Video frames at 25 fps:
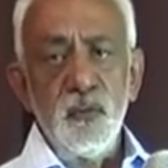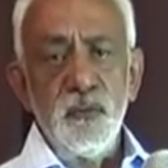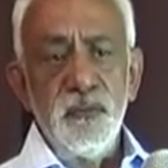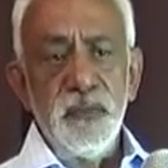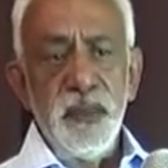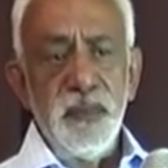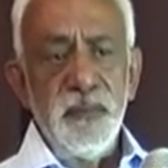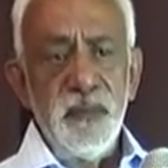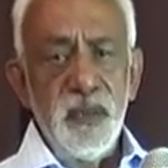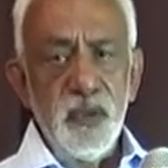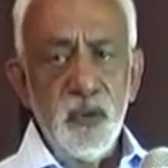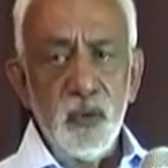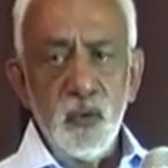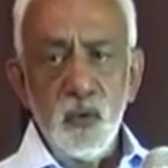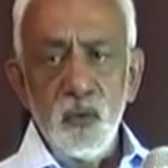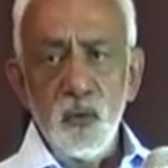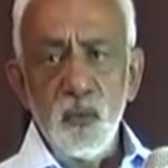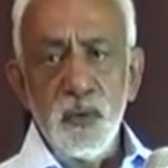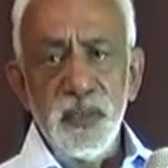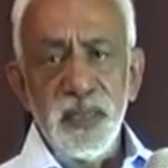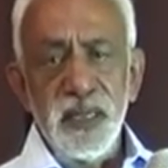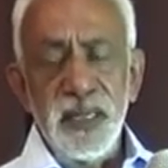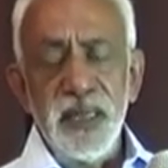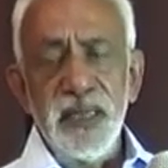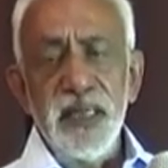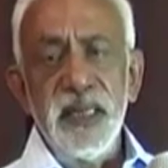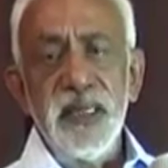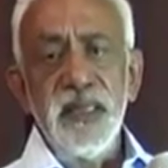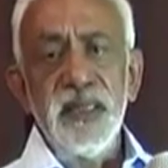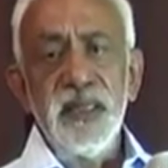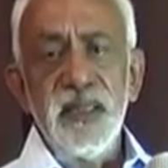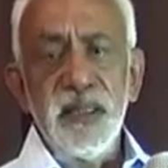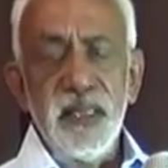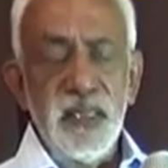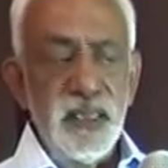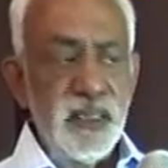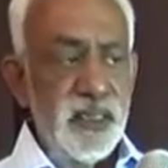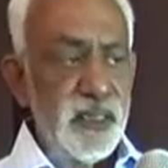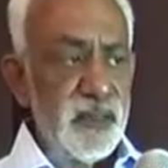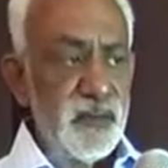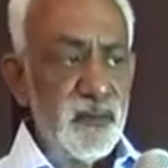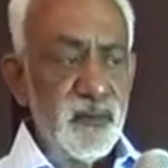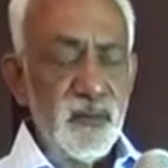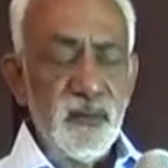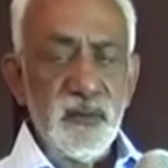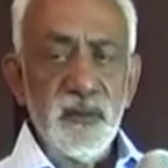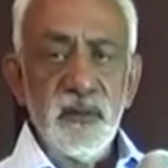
Maybe you'll do an identity test,